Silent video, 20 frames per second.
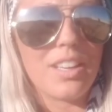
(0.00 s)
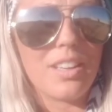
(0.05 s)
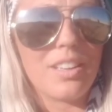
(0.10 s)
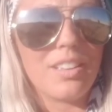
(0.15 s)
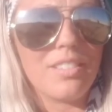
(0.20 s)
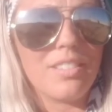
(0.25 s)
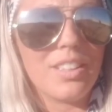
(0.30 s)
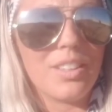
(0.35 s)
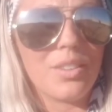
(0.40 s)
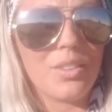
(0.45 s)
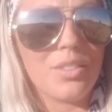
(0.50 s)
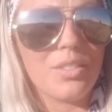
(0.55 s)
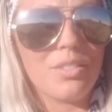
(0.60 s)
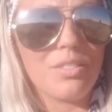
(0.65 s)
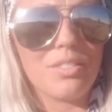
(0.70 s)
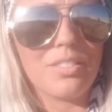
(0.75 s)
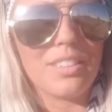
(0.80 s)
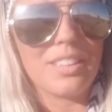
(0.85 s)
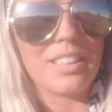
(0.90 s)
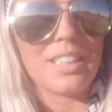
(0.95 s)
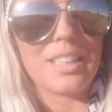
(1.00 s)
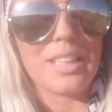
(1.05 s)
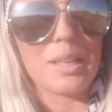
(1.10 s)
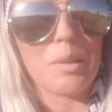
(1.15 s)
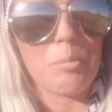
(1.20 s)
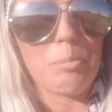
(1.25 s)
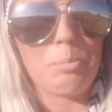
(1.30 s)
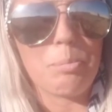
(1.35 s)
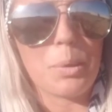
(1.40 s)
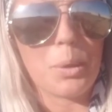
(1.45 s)
you know,
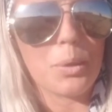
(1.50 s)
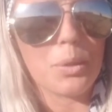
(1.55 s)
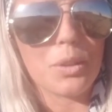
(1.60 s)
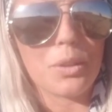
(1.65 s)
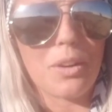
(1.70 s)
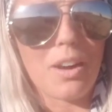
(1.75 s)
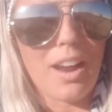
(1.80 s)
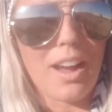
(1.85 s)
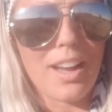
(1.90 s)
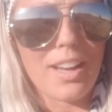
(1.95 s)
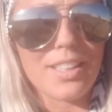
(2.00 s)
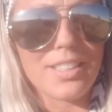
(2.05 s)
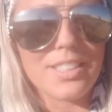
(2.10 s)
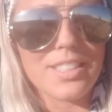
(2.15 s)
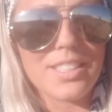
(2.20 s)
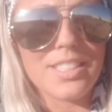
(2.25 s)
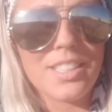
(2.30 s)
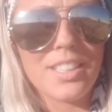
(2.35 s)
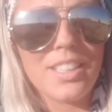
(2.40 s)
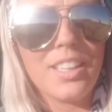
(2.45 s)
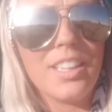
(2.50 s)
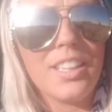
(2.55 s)
getting burglarized.